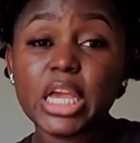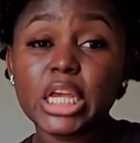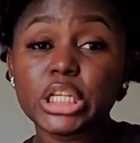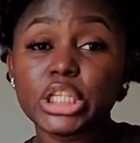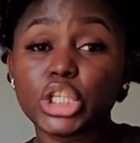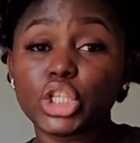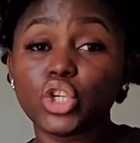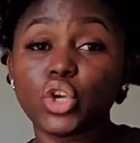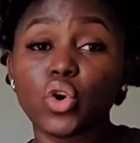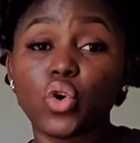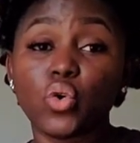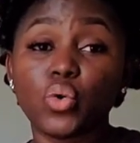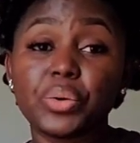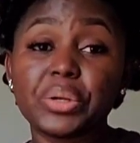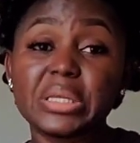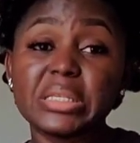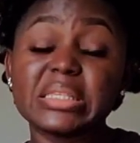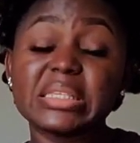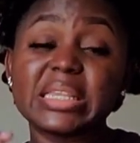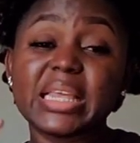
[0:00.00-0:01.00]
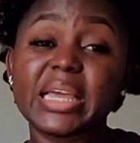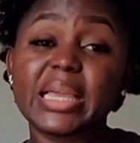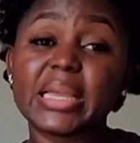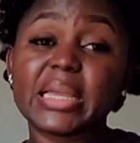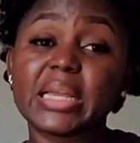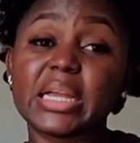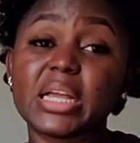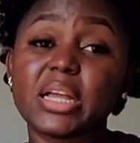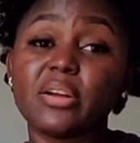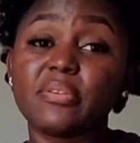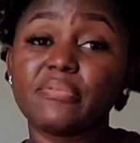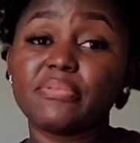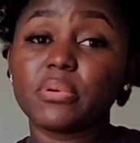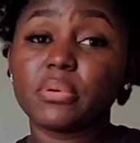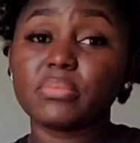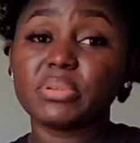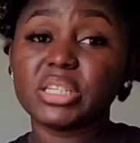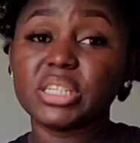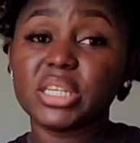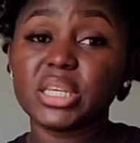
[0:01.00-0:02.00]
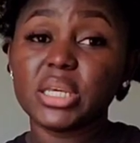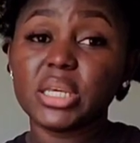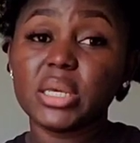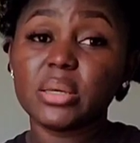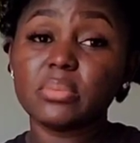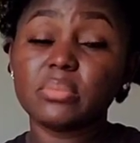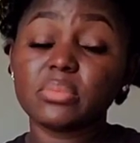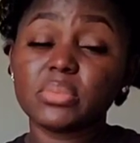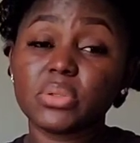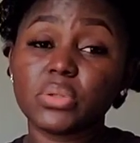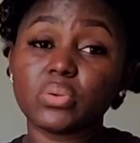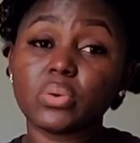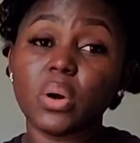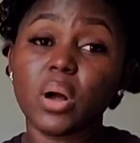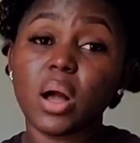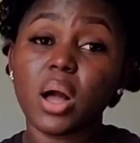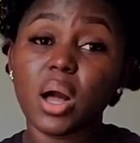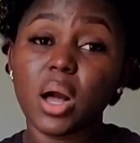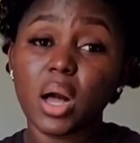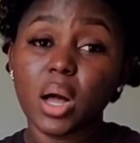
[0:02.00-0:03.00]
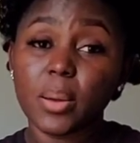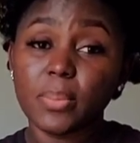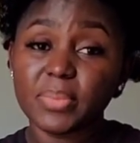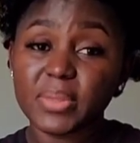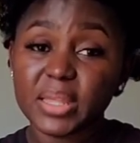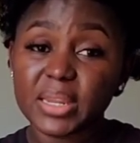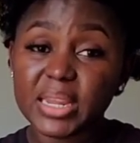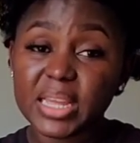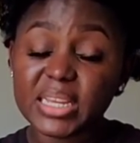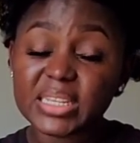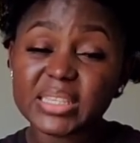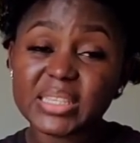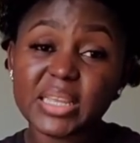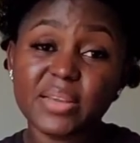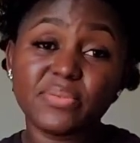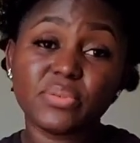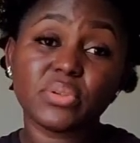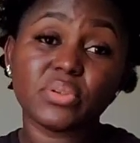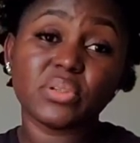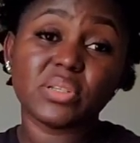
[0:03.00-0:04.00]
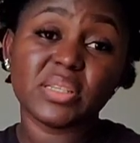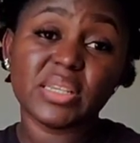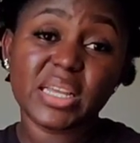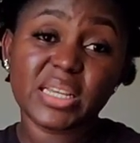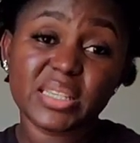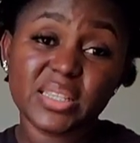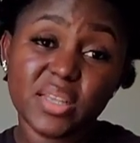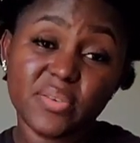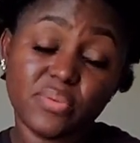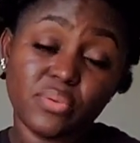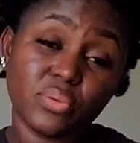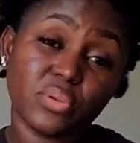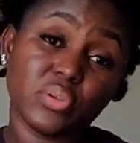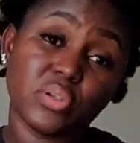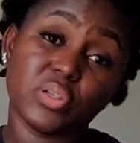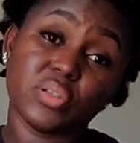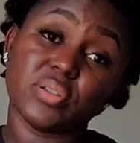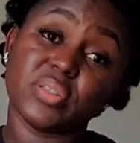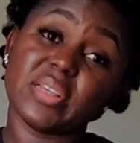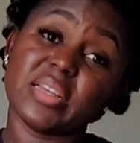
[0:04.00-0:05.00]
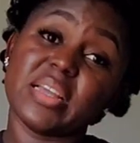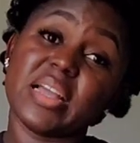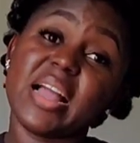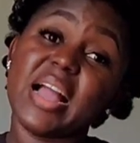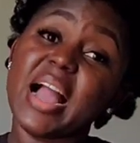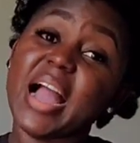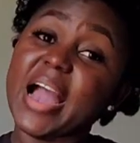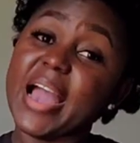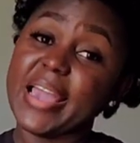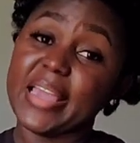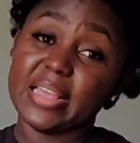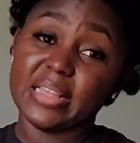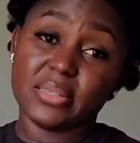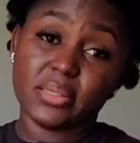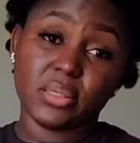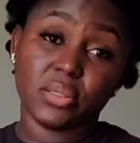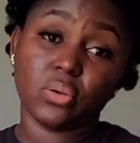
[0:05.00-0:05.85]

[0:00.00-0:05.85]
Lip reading: So it's like from dim to the next level to the next level to the highest.